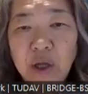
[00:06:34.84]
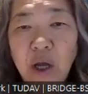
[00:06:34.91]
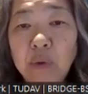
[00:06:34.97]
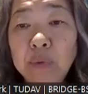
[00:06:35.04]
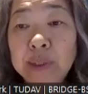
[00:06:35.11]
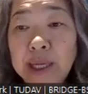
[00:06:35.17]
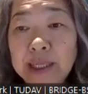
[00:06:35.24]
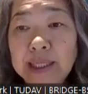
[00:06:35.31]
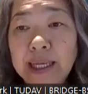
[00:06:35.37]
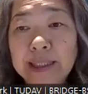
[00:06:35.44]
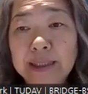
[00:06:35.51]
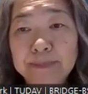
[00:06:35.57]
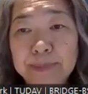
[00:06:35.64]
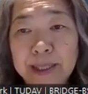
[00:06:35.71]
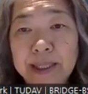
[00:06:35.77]
So I will not
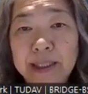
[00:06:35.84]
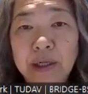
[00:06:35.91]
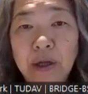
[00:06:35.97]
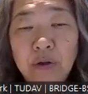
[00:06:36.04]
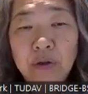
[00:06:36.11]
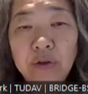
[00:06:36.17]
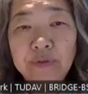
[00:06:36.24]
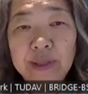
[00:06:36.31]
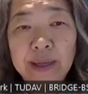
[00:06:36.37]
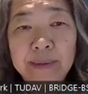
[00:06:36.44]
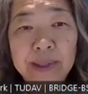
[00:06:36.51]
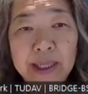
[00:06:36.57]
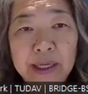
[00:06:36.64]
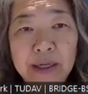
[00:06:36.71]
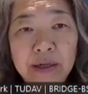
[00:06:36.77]
explain all of
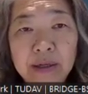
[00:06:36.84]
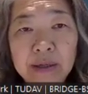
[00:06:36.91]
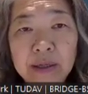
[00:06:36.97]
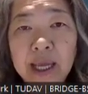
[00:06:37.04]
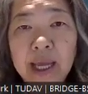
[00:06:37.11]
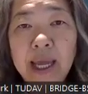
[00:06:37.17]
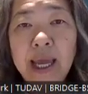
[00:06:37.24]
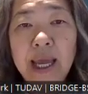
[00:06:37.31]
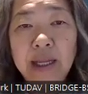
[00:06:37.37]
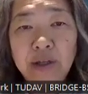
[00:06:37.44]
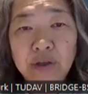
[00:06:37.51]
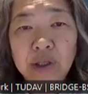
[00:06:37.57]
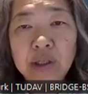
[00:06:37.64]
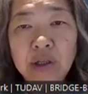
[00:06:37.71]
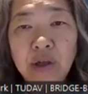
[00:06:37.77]
them here, and
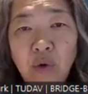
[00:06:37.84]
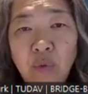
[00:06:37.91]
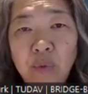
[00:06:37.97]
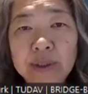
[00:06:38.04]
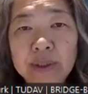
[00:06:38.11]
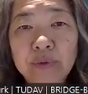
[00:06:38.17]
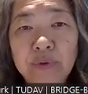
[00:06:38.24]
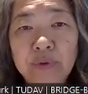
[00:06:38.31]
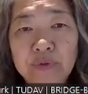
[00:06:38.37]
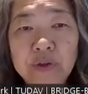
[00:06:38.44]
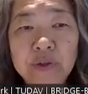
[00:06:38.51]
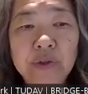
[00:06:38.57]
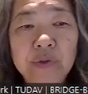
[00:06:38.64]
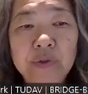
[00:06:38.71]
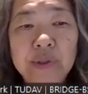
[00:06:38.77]
you can always
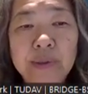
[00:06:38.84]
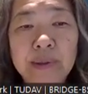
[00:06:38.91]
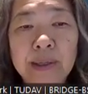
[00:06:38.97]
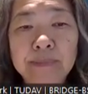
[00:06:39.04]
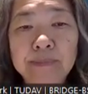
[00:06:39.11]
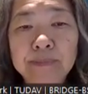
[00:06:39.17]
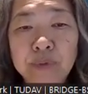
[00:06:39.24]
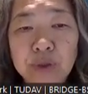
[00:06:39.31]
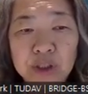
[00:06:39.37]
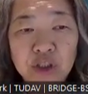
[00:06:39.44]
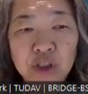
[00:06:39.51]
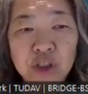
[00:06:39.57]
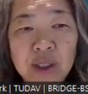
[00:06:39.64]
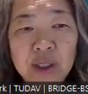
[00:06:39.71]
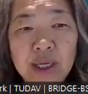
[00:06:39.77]
refer to the
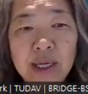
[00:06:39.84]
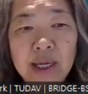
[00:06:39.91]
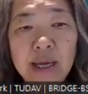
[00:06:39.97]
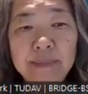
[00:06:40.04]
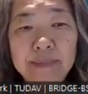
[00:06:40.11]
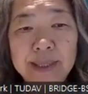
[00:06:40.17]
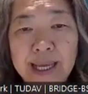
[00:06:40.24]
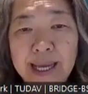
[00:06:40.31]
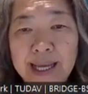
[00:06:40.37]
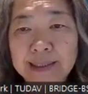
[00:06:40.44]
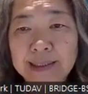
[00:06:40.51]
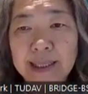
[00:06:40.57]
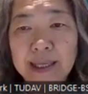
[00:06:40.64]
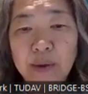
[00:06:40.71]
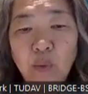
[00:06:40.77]
Bridge
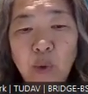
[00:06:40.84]
BS